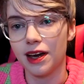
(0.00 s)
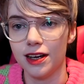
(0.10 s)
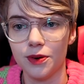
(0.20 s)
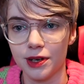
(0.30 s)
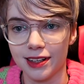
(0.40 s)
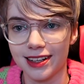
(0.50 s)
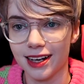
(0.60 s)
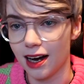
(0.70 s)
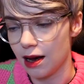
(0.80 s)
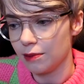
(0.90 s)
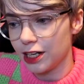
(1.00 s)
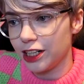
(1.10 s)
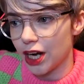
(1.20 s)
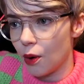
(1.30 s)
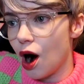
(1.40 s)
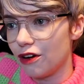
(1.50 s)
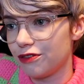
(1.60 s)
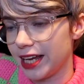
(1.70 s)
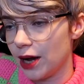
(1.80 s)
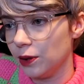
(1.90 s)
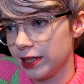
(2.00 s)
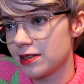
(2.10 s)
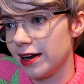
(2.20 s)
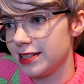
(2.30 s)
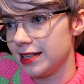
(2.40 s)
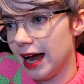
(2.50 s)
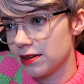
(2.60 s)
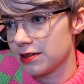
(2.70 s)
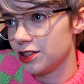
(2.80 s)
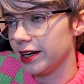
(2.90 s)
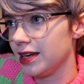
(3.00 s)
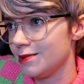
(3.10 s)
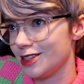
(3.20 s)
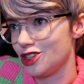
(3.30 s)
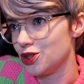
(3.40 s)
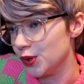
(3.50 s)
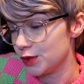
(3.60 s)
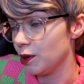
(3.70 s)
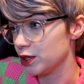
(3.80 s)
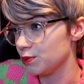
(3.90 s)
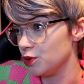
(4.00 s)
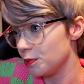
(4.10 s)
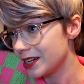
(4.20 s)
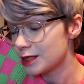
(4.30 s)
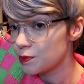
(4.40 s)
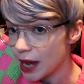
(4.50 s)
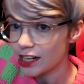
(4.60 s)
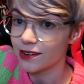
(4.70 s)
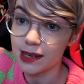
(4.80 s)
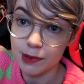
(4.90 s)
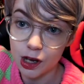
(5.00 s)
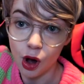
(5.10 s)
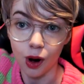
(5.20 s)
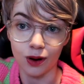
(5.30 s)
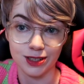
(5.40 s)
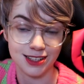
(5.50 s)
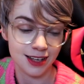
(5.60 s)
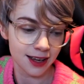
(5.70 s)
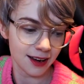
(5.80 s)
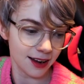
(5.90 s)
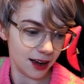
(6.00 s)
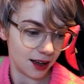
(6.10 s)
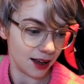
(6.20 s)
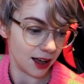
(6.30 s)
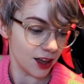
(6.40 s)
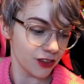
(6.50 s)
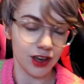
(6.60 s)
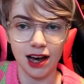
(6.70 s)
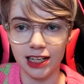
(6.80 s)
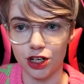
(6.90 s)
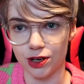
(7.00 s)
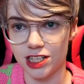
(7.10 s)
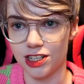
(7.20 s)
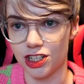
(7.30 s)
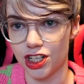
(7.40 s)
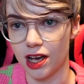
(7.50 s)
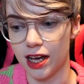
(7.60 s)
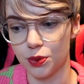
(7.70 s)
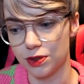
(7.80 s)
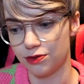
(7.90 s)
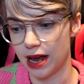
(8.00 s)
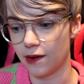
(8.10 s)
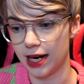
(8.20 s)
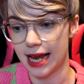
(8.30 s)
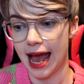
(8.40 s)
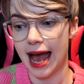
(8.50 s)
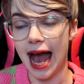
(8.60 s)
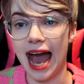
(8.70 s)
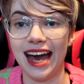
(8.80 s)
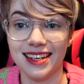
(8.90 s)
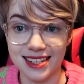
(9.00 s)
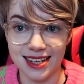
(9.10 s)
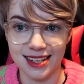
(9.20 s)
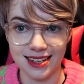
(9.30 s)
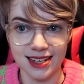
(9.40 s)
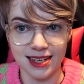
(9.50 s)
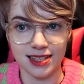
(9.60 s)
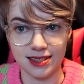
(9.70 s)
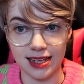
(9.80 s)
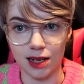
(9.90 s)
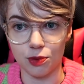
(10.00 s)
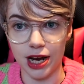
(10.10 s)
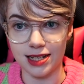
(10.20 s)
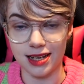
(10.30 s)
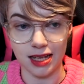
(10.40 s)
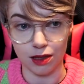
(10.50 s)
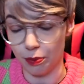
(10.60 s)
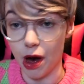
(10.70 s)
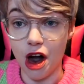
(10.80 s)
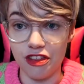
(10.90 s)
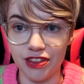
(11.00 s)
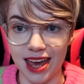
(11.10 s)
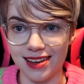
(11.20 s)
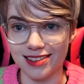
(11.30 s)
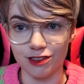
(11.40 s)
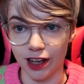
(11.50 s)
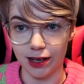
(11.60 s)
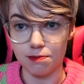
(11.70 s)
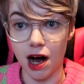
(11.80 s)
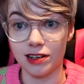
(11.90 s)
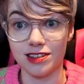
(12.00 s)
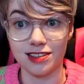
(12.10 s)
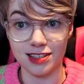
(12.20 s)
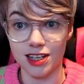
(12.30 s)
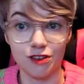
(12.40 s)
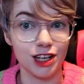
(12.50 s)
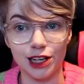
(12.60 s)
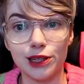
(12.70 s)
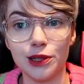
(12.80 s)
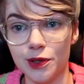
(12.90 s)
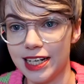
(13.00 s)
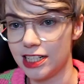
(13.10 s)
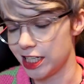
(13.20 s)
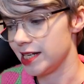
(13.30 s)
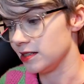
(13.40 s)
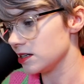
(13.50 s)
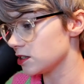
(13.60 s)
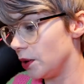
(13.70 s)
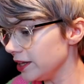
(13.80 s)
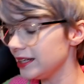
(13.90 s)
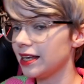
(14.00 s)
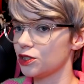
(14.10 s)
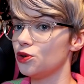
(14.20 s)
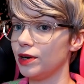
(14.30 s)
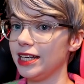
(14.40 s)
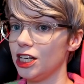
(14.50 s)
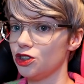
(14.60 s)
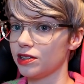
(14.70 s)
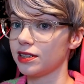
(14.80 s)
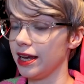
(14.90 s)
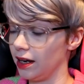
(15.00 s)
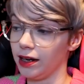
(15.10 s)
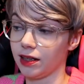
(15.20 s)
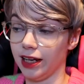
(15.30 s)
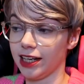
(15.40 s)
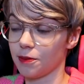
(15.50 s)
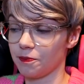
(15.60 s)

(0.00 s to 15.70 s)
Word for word: I don't want to, I'm going to go off and get all excited now, so I'll try and keep this as short as possible, but especially because uh, the early Christian church was very anti celebrating the birthdays of like martyrs and stuff, including Jesus. So I think that's all really interesting. I like,